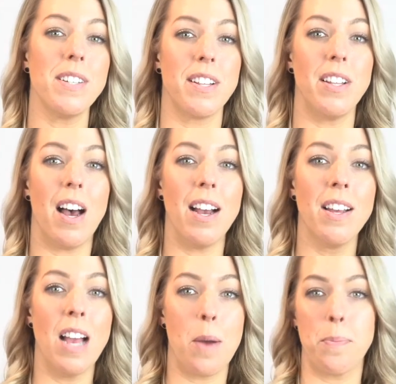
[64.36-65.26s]
to the law,
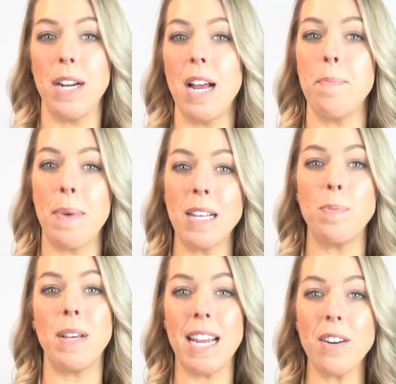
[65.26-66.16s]
a prenup
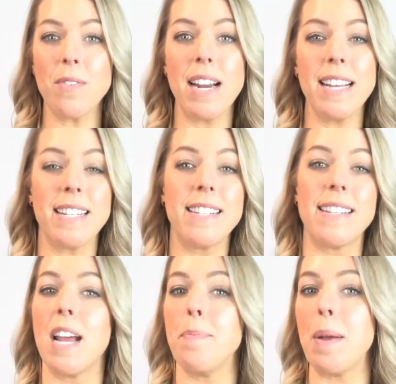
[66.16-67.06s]
must be in writing and
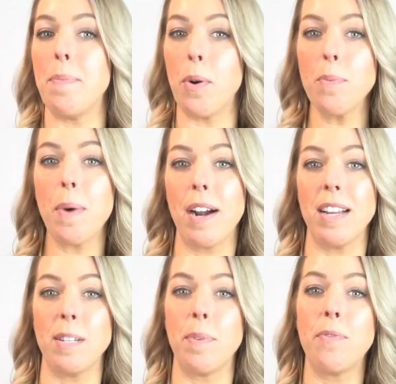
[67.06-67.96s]
signed by both
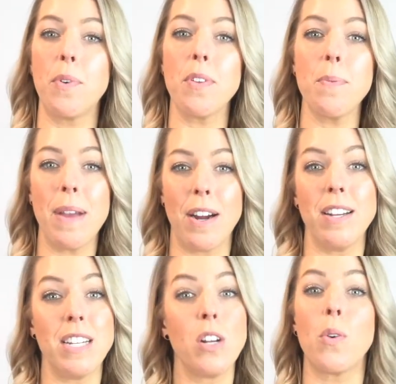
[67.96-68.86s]
parties before the
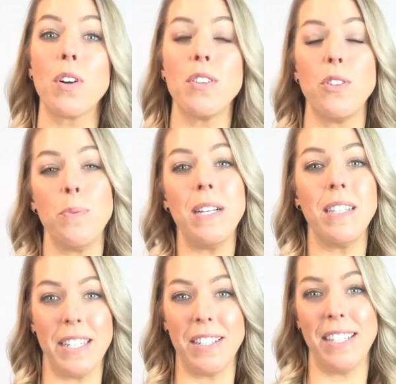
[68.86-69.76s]
marriage in order to be
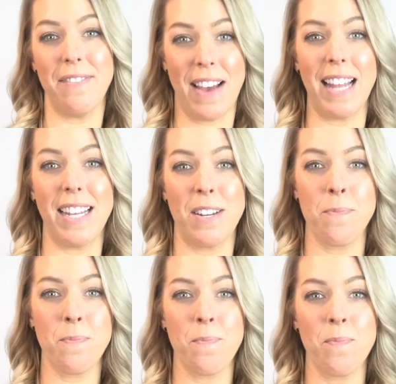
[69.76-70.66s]
legally valid.
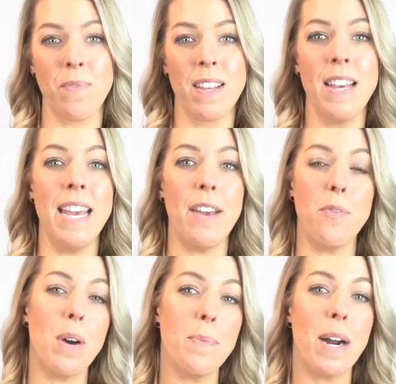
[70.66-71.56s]

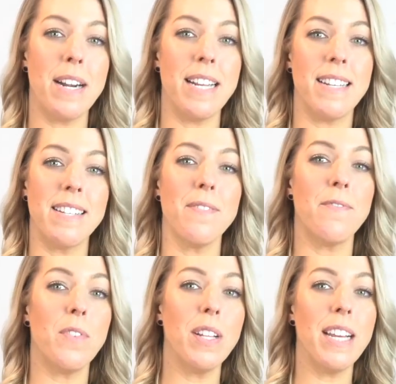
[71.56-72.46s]
If one party
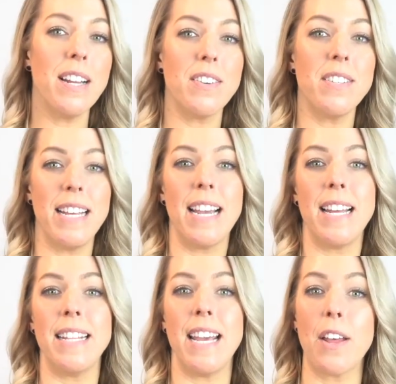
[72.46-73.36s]
doesn't fully
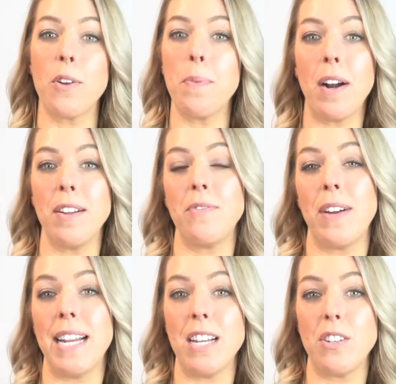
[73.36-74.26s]
understand the other party's
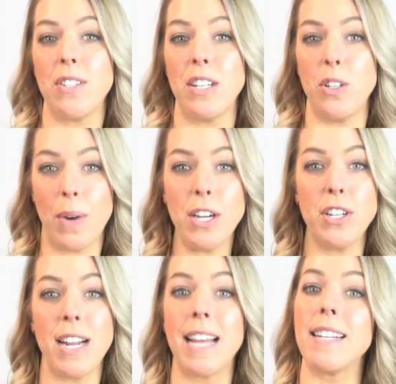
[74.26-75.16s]
financial
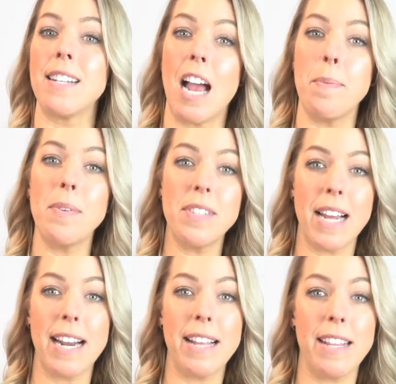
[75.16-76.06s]
situation at the time of
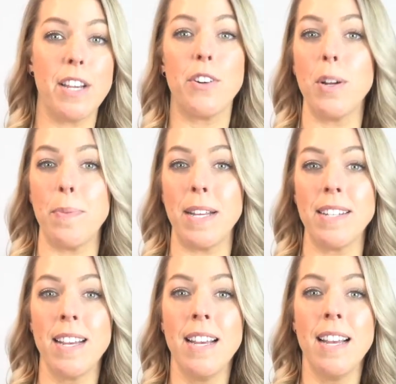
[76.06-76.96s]
signing the
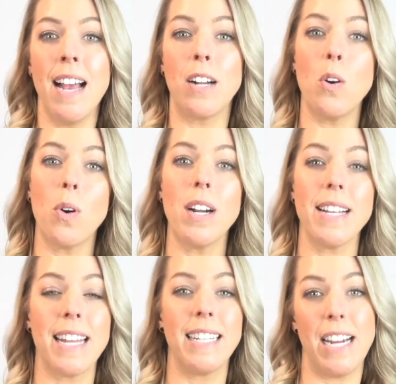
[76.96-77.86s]
agreement, a court
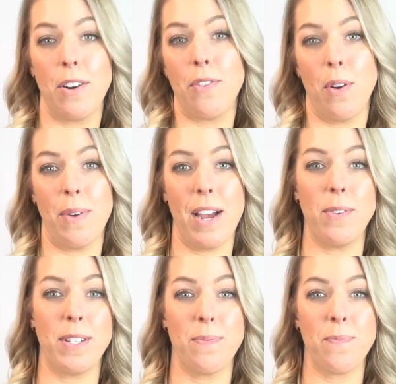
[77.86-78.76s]
can later throw it out.